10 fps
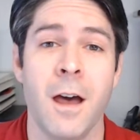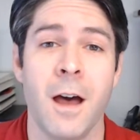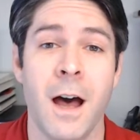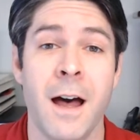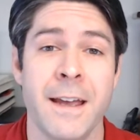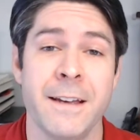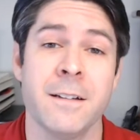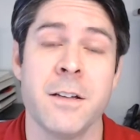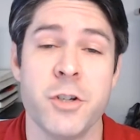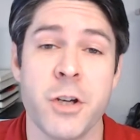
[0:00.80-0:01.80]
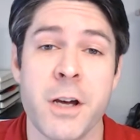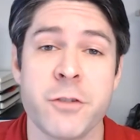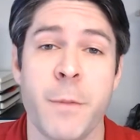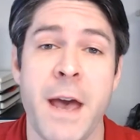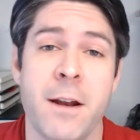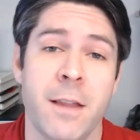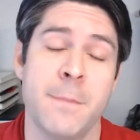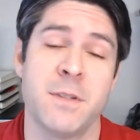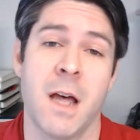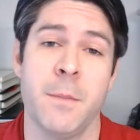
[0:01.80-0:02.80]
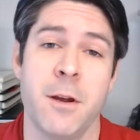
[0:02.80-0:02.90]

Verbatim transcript: Hi, Josh from How to Laptop